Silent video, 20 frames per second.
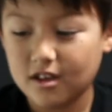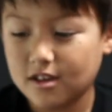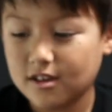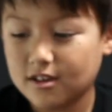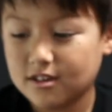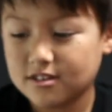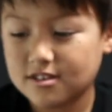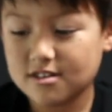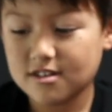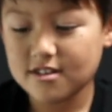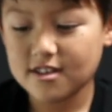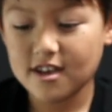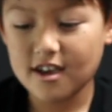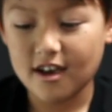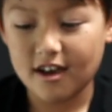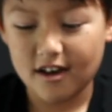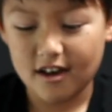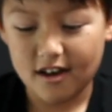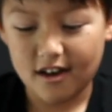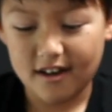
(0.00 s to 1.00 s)
So
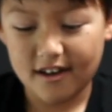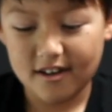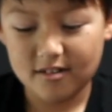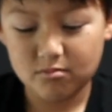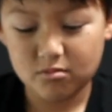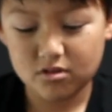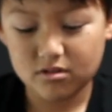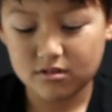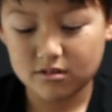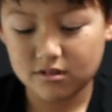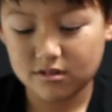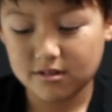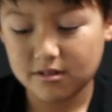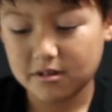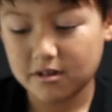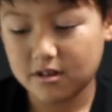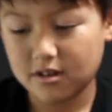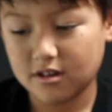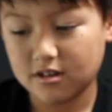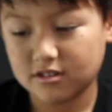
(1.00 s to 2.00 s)
yeah, I
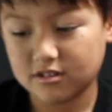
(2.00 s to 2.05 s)
will